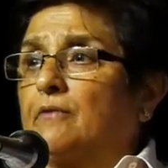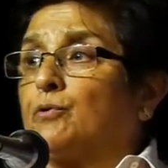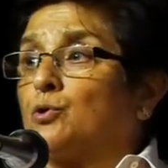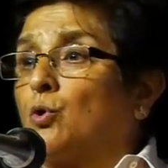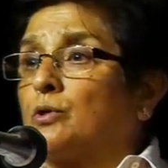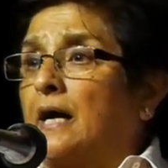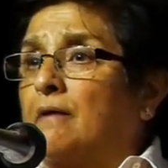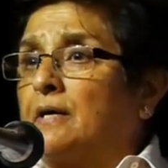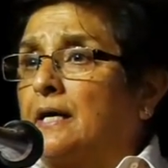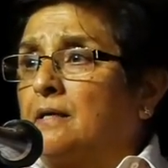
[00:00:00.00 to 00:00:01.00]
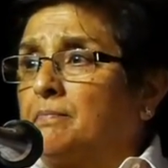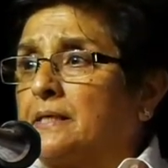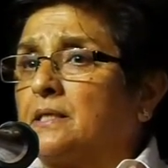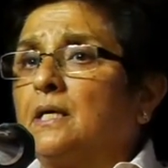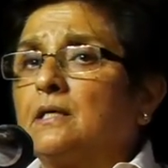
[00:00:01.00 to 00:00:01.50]
If you don't have a
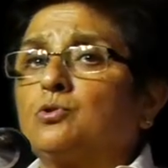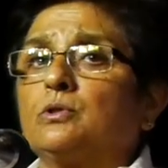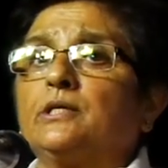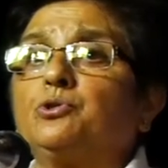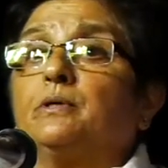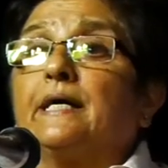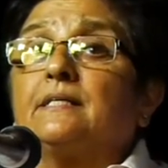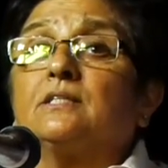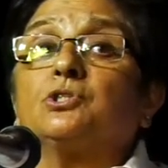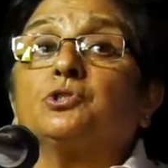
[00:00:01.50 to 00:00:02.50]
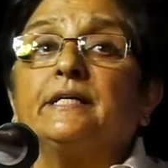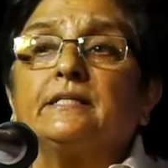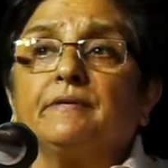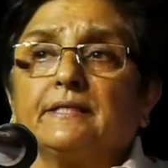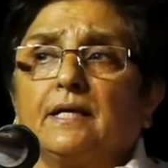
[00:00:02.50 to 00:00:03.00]
helmet, so that you get it
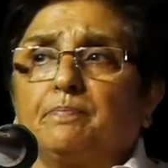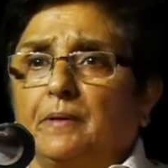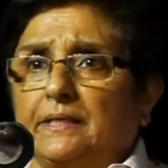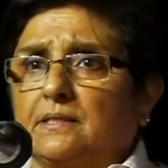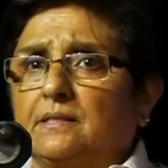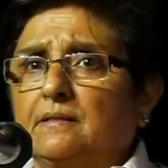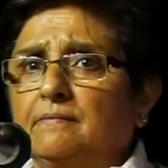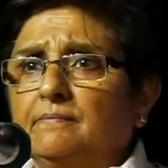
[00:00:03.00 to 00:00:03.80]
straight away at that place.